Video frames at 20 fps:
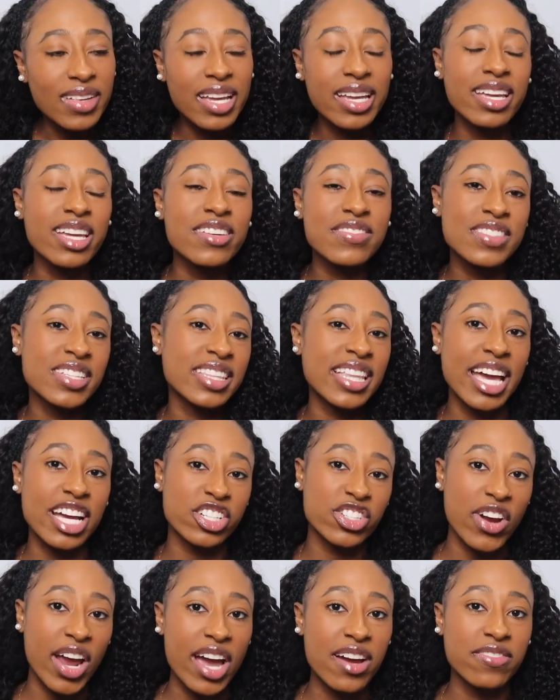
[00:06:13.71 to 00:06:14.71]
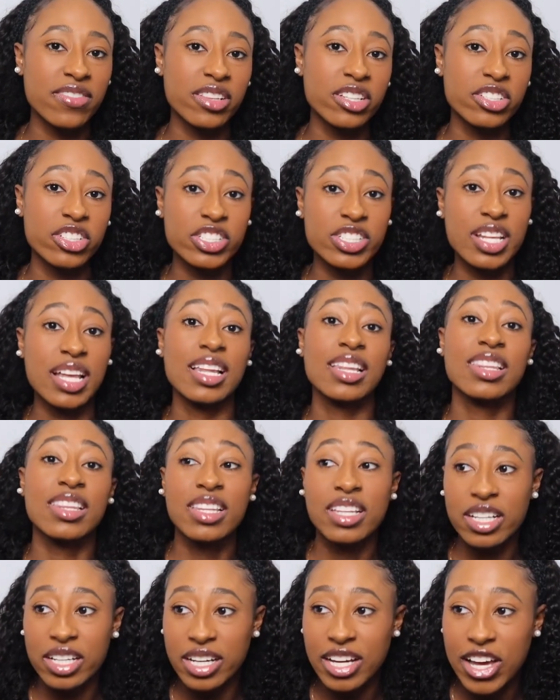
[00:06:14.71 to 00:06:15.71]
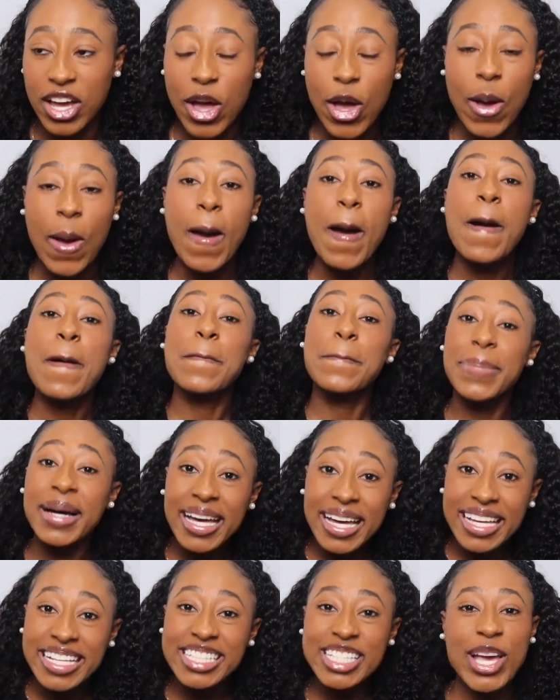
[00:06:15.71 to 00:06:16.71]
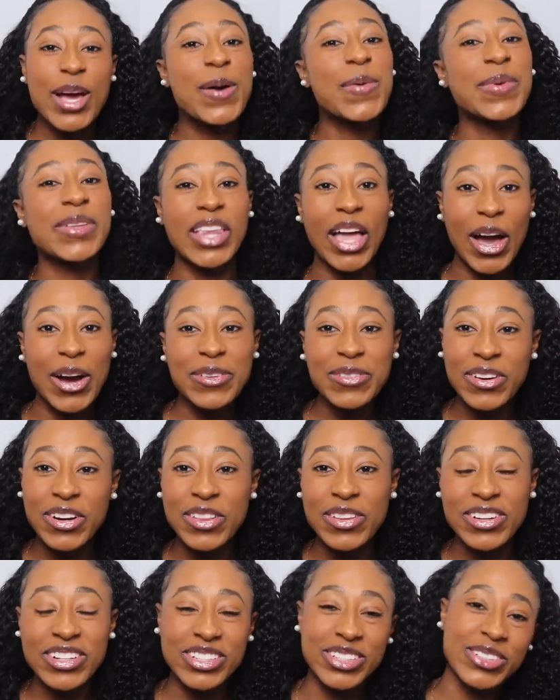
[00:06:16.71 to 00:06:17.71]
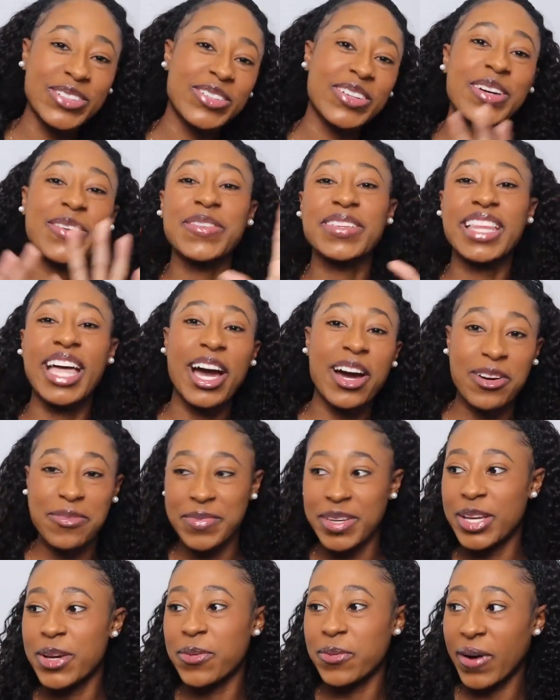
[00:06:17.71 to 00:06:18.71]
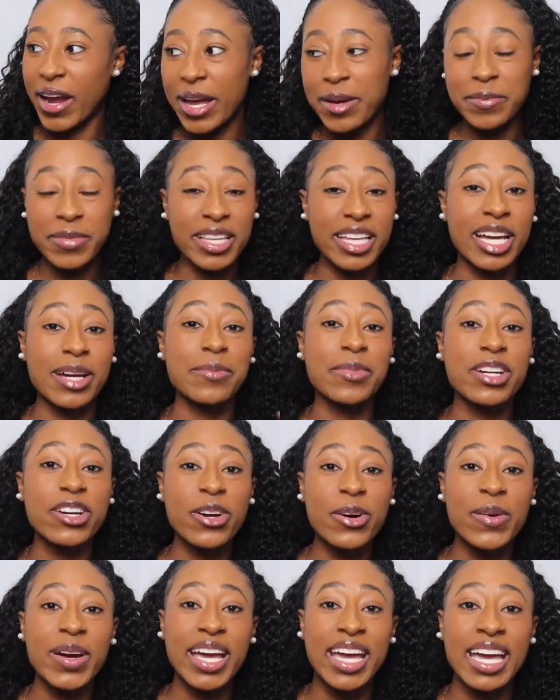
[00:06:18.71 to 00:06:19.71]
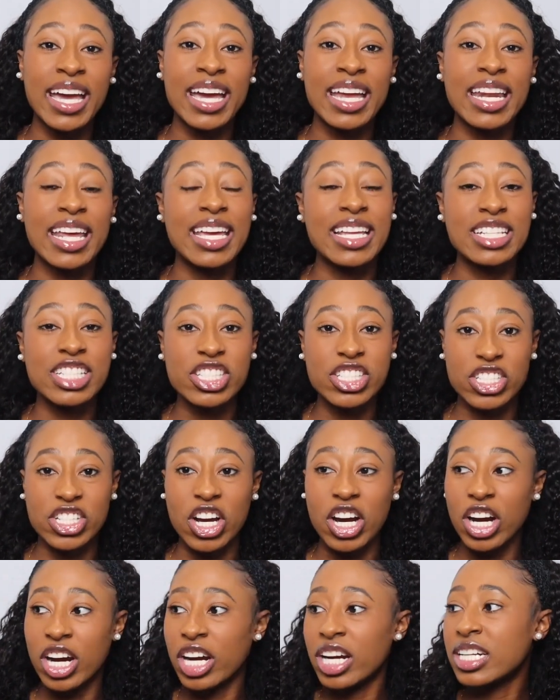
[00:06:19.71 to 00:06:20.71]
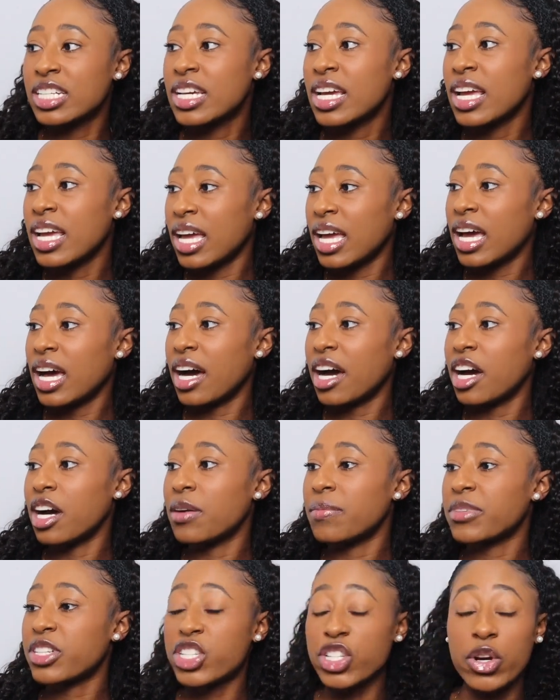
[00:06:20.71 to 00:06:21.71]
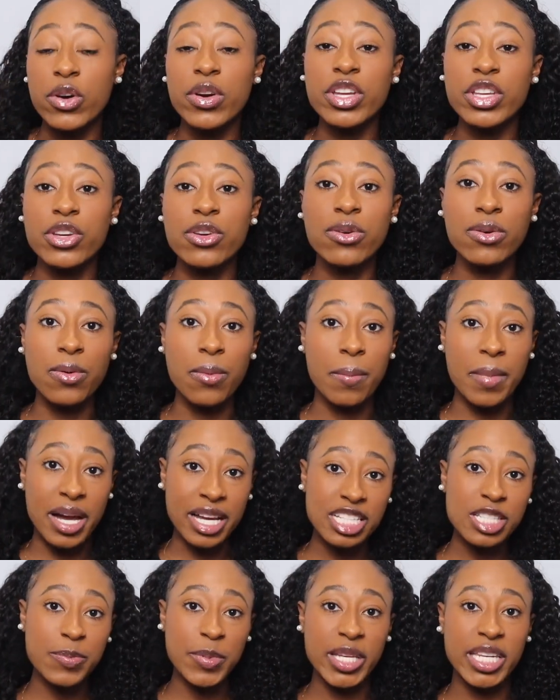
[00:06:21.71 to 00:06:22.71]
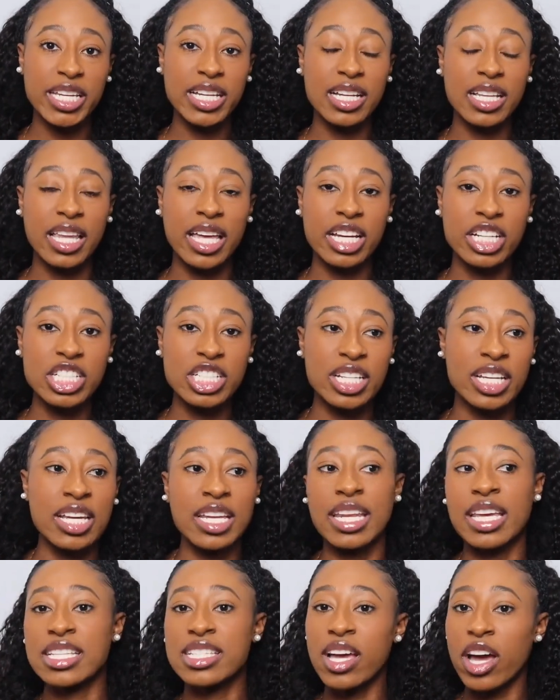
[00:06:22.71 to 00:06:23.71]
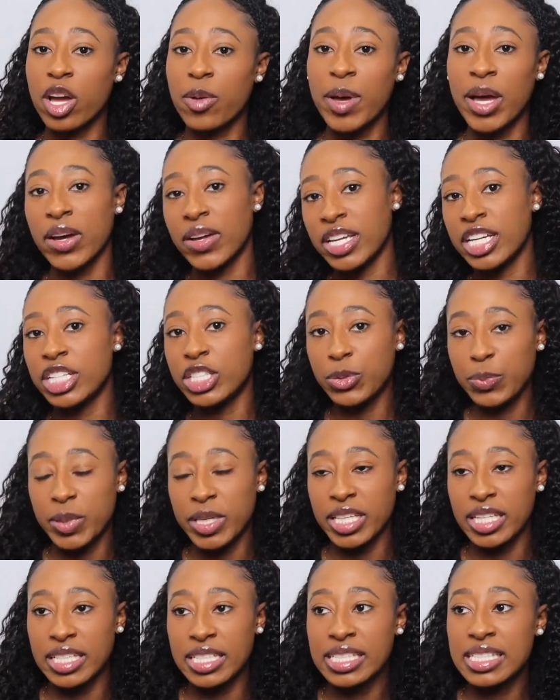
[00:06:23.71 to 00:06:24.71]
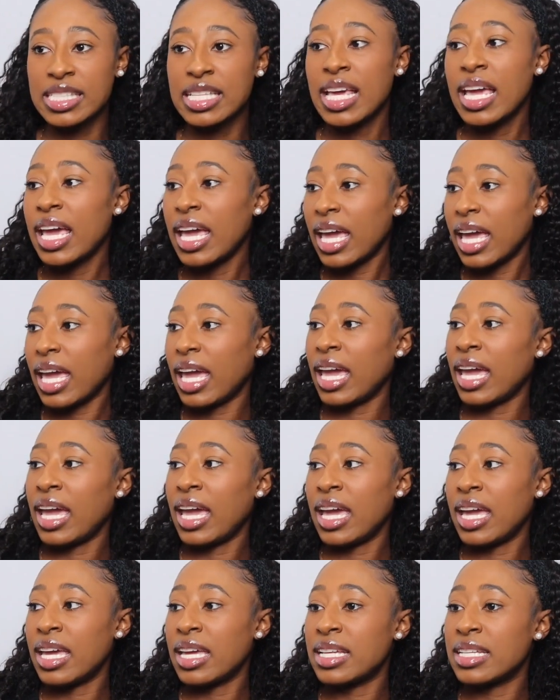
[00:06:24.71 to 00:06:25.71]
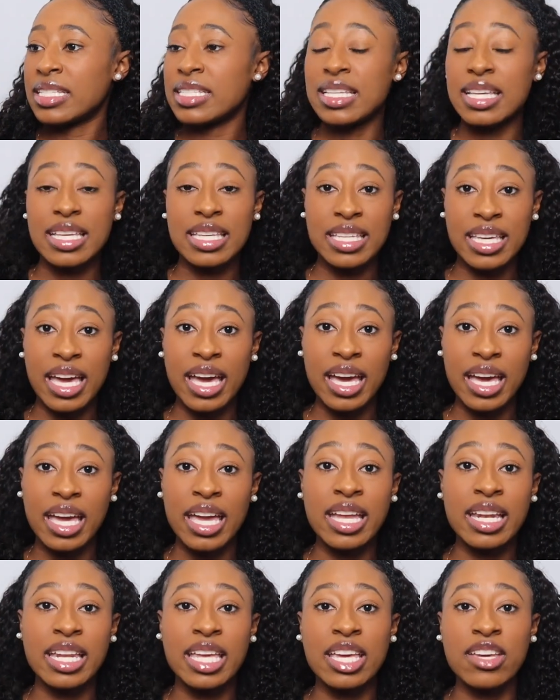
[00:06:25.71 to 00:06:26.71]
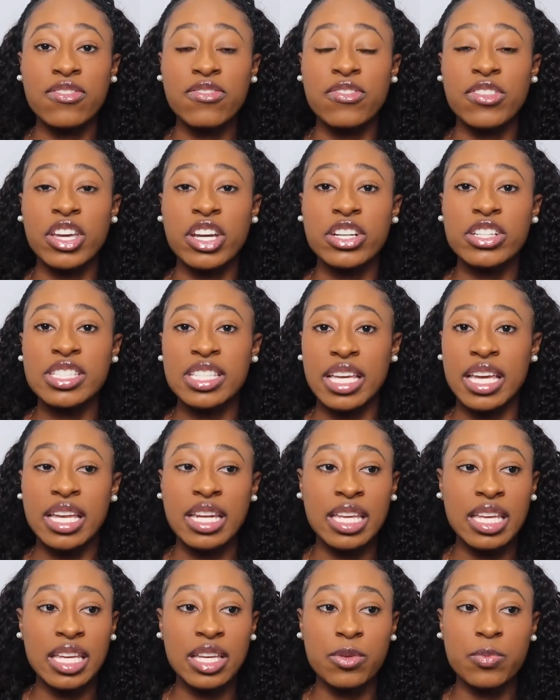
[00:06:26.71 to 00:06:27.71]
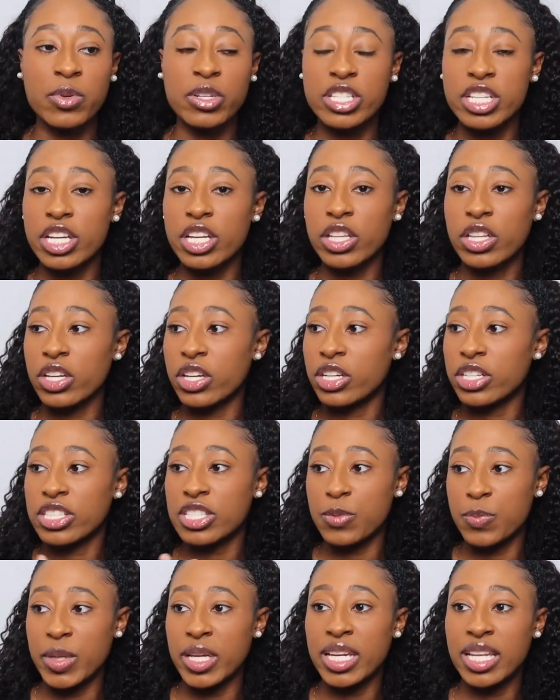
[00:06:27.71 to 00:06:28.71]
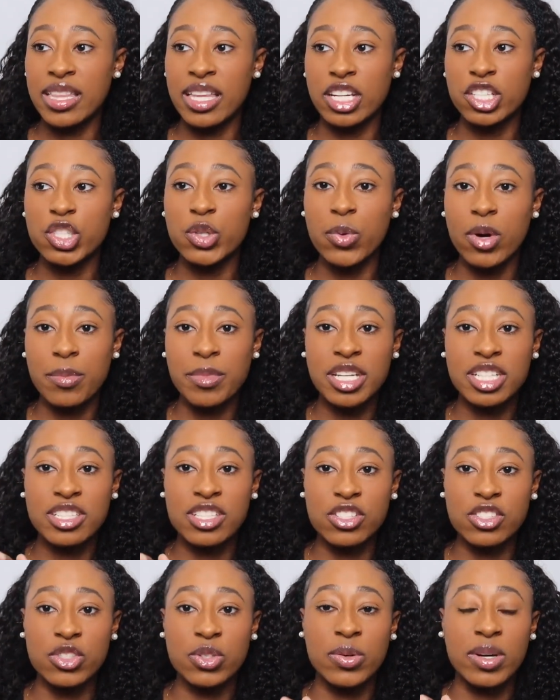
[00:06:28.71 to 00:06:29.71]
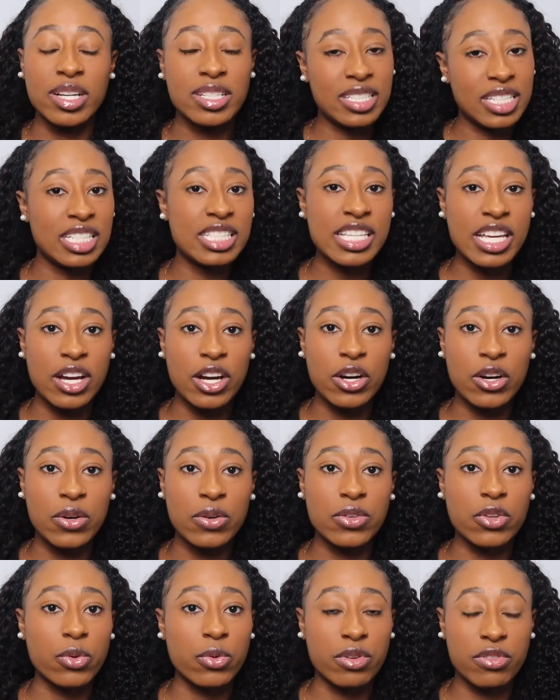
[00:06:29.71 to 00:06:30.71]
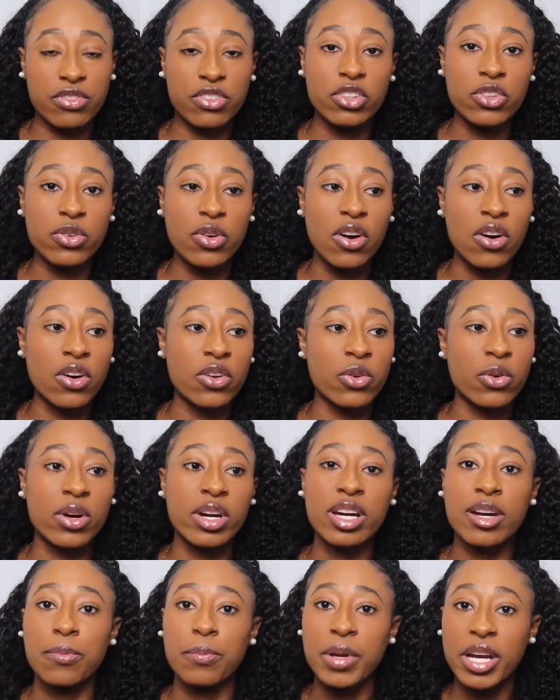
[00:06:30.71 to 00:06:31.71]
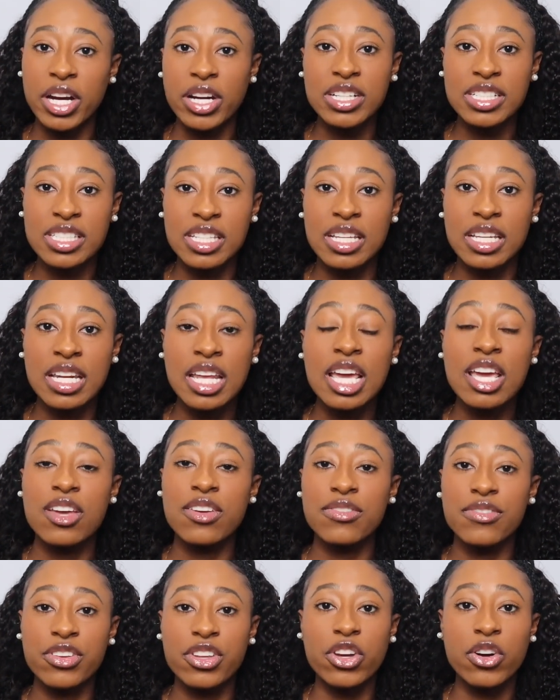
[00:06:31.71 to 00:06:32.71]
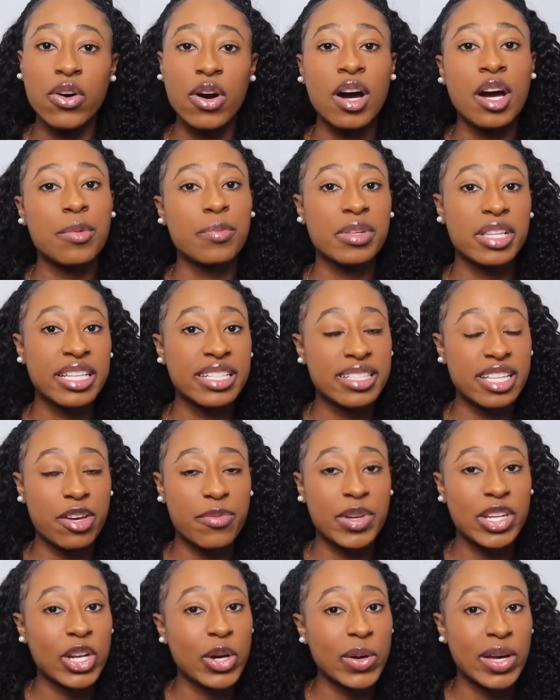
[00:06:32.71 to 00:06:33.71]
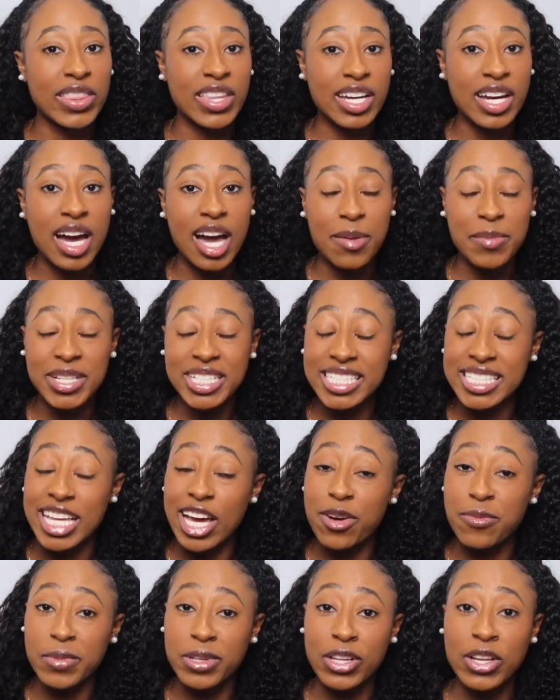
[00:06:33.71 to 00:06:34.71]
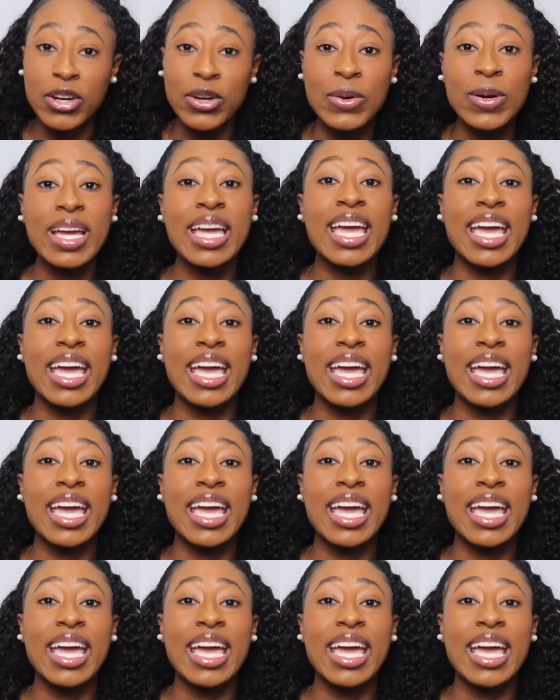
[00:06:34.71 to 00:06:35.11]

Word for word: it gives it that traveler's look. But without further ado and without me rambling, I'm gonna go ahead and start um, showing you my Speedy collection and talk about each piece. And yeah, and if there's any particular Speedy that you want me to do a detailed review on or a comparison video on, please let me know in the comments down below